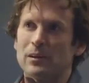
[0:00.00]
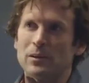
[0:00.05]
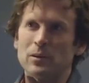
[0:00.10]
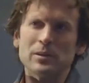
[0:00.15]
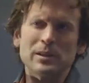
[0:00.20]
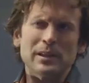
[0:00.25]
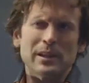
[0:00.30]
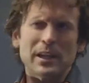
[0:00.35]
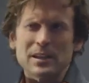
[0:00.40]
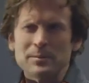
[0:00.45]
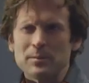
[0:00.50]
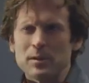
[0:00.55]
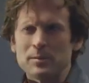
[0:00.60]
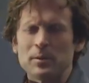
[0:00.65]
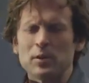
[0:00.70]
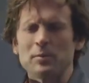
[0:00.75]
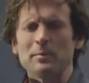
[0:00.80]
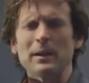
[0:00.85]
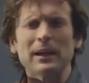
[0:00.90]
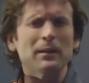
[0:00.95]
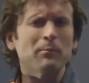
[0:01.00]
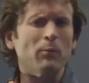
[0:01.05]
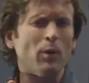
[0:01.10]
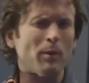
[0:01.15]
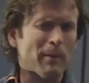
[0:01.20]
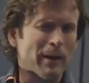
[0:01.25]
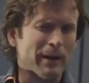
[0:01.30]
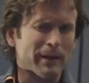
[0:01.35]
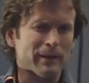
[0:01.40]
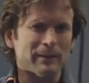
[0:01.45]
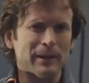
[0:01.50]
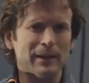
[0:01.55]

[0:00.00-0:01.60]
losing customers, but you're making more money.